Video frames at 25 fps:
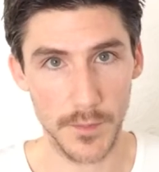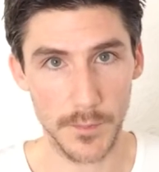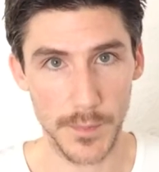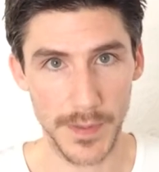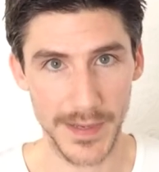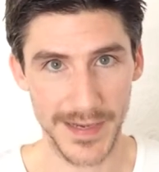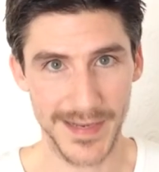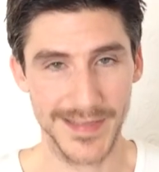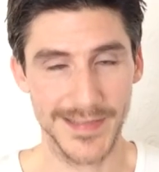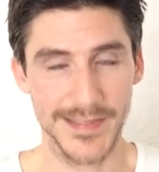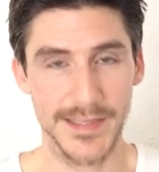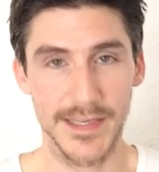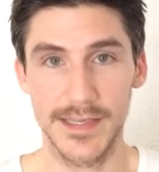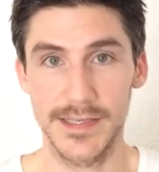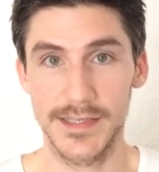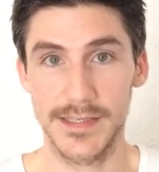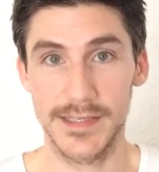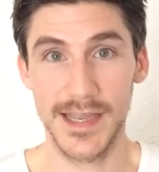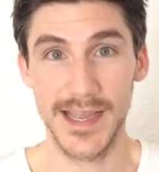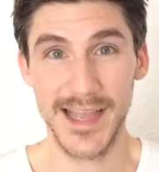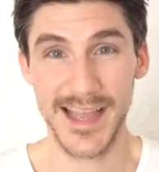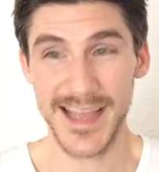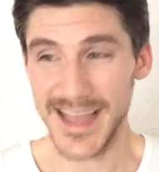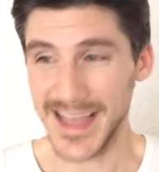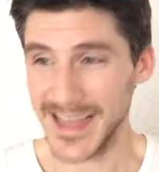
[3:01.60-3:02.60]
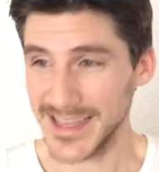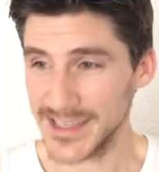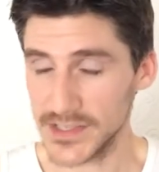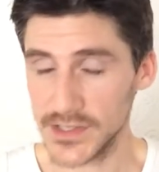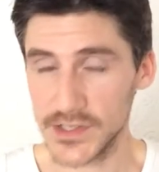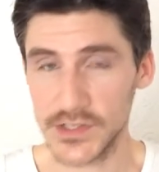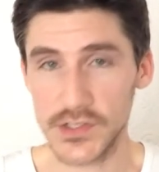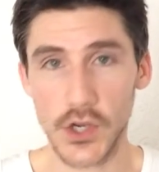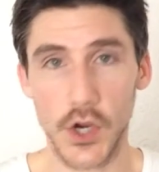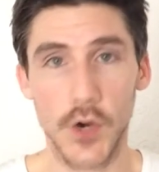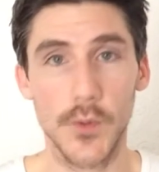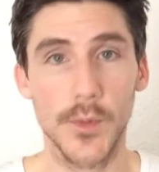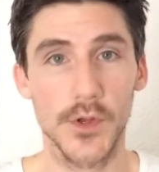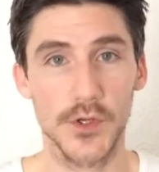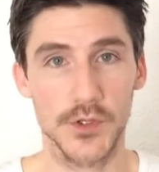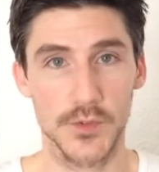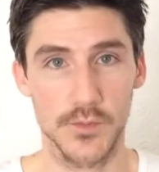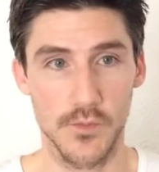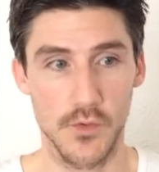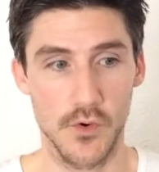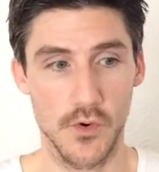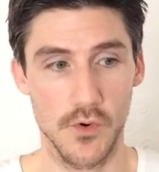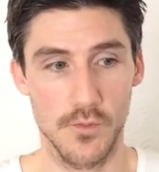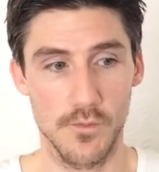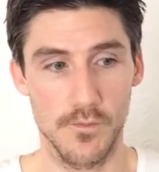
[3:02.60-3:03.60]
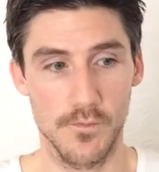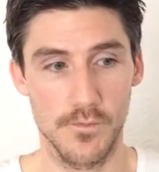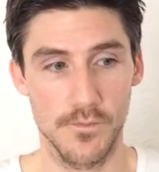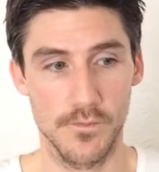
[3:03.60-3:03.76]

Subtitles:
abilities, and so much more?